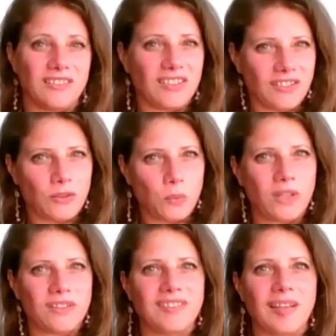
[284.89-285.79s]
just that
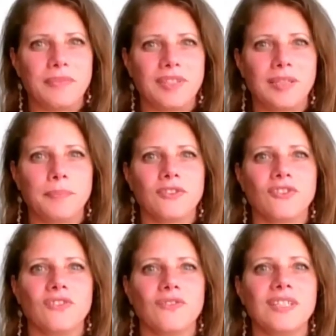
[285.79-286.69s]
one step deeper
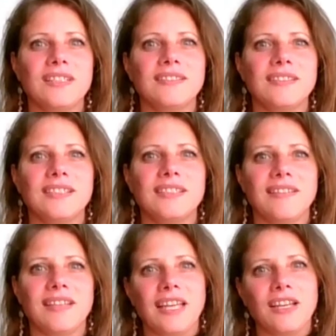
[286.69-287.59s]
to really see that
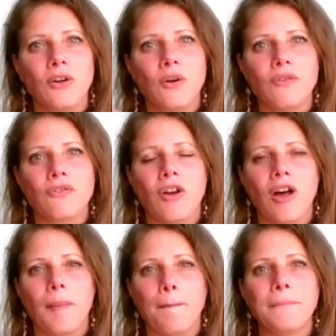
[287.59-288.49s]
they can go
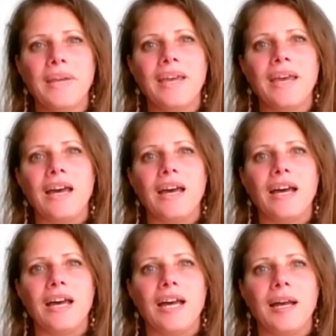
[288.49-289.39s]
from
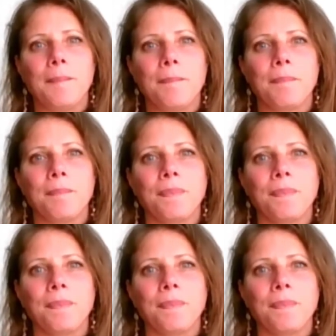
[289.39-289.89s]
um,